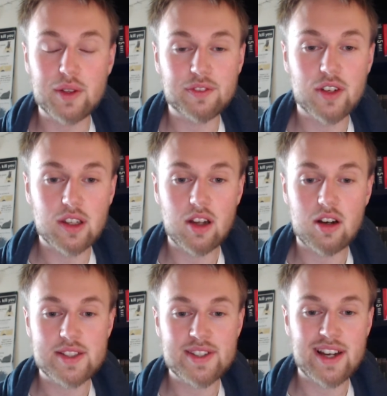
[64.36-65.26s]
for a
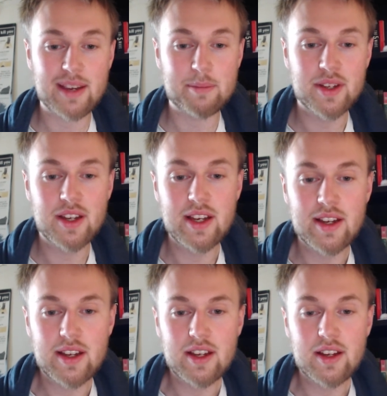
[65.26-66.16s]
long time.
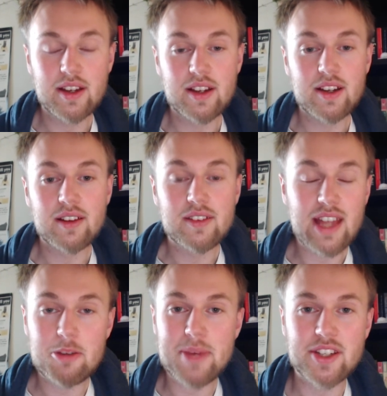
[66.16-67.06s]
Now
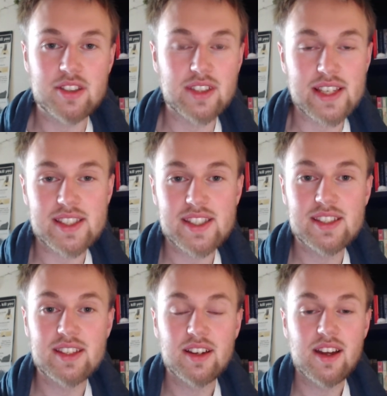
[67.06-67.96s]
imagine
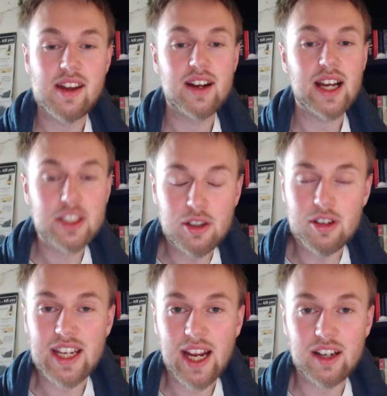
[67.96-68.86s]
this. A good
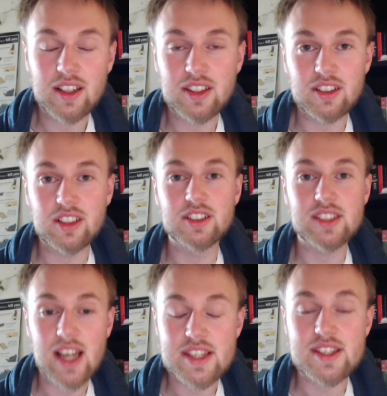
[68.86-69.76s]
character
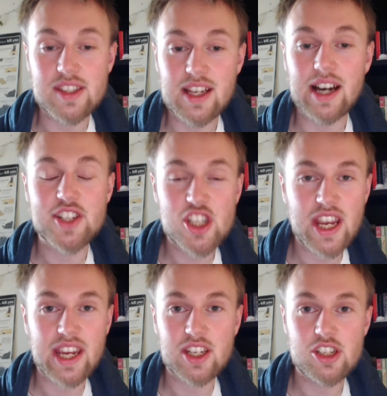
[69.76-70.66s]
does not
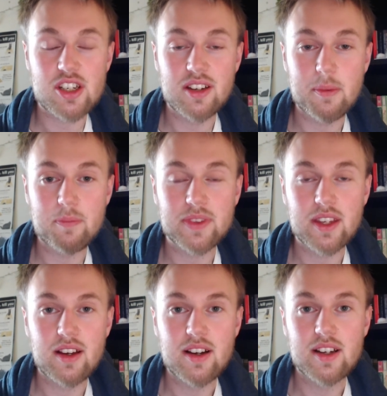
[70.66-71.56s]
change.
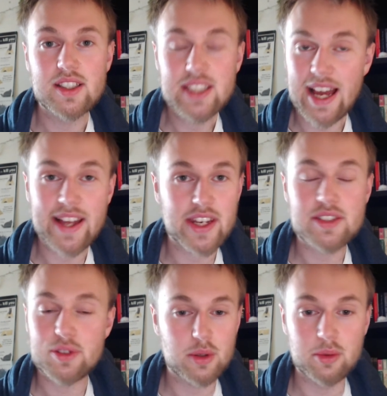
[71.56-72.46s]
Yeah, that's
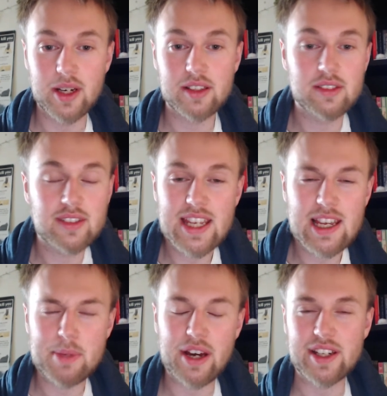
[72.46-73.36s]
true. Think
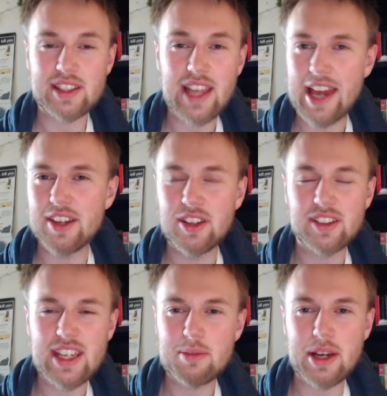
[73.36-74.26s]
about it. And
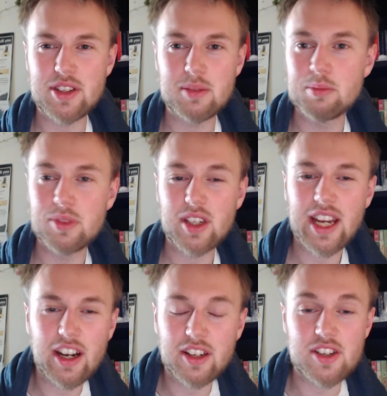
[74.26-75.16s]
think about the
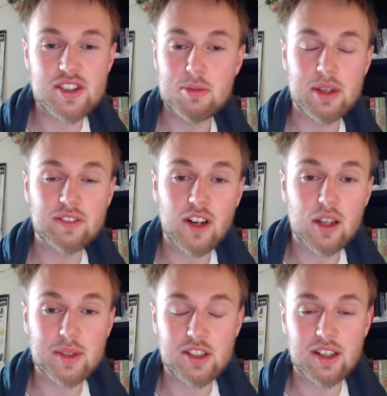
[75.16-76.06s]
characters you've been
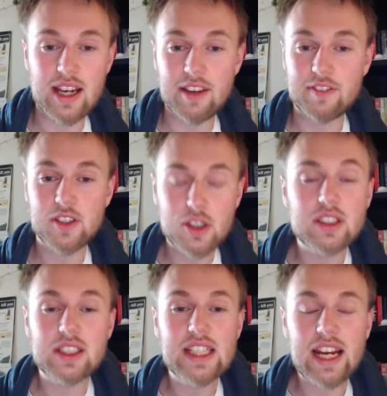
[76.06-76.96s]
following in your life.
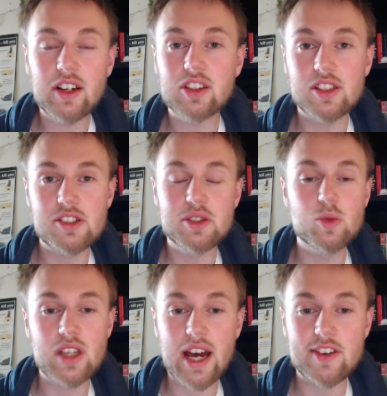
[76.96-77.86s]
Good characters do
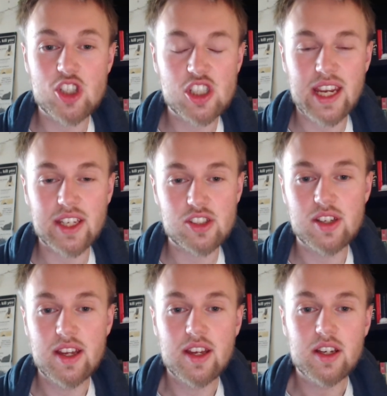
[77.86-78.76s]
not change.
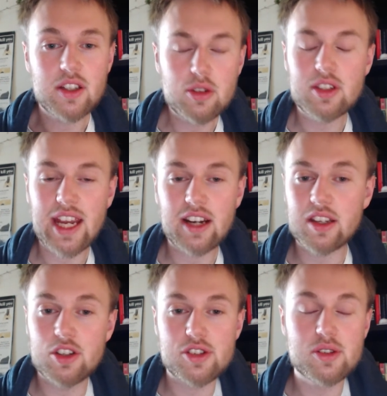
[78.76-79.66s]
Good
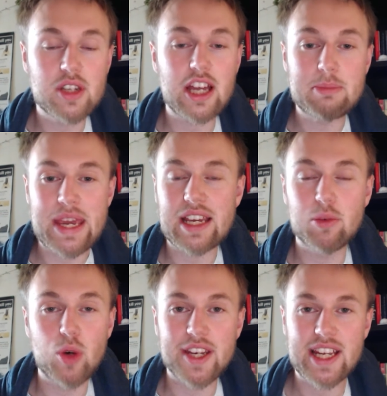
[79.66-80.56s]
characters do not make a
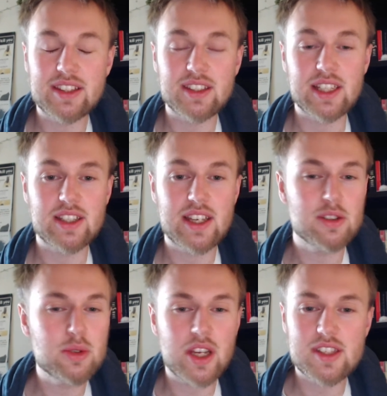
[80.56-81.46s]
180. They
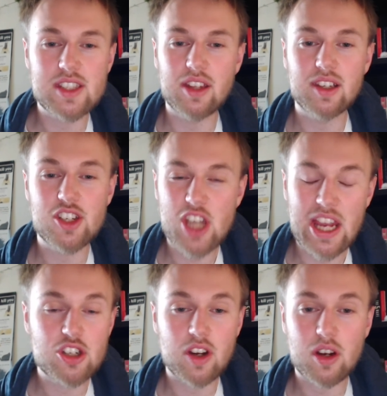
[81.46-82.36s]
do not suddenly
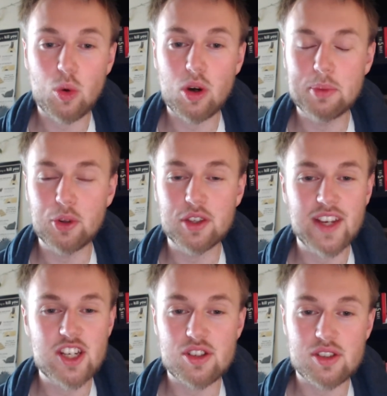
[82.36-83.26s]
change their core
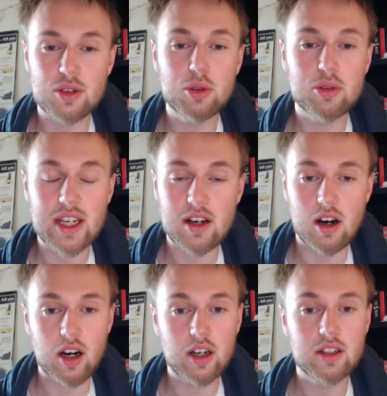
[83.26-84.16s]
motivations or who they
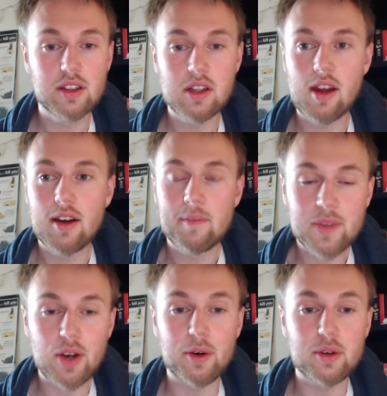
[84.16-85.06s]
are.
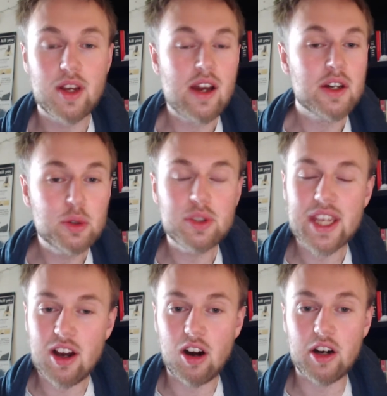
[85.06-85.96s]
No. Who they
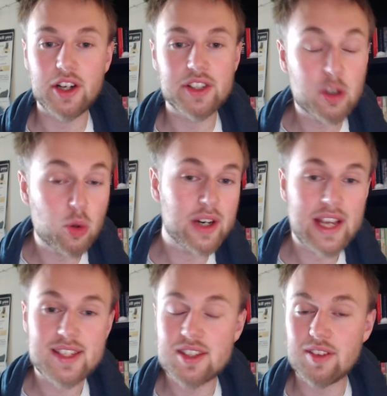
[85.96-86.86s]
are, the core
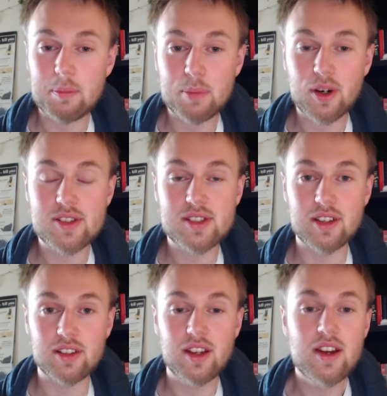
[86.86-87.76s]
essence of a
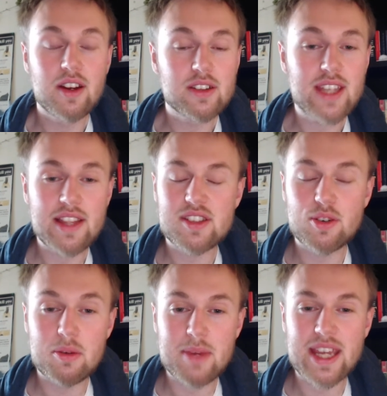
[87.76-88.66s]
person, tends to
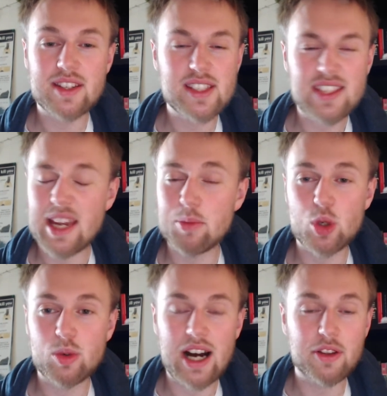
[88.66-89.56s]
remain the same
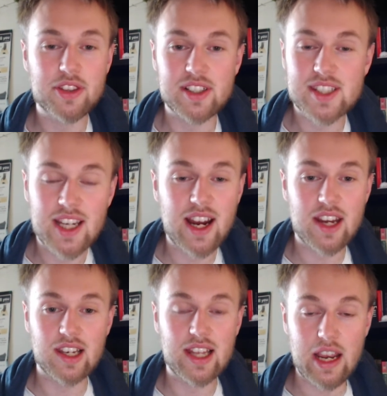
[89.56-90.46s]
throughout their entire
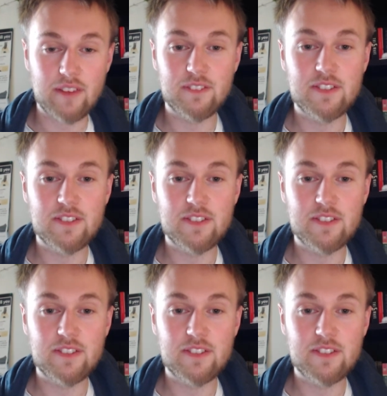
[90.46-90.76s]
life.